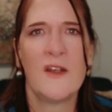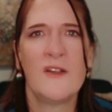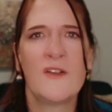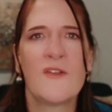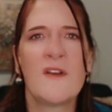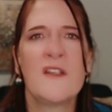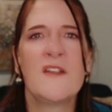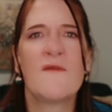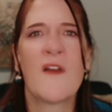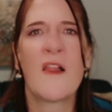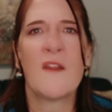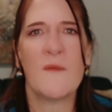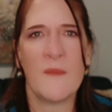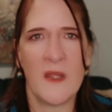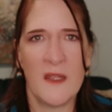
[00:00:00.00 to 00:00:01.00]
During
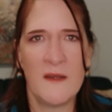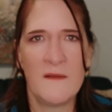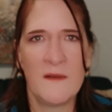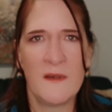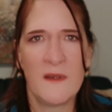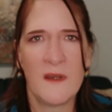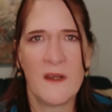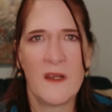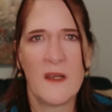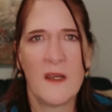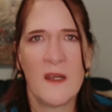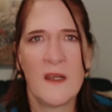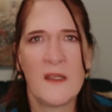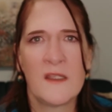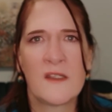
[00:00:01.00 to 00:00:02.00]
development,
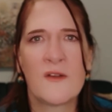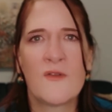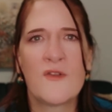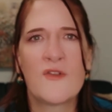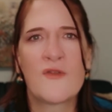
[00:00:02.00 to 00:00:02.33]
certain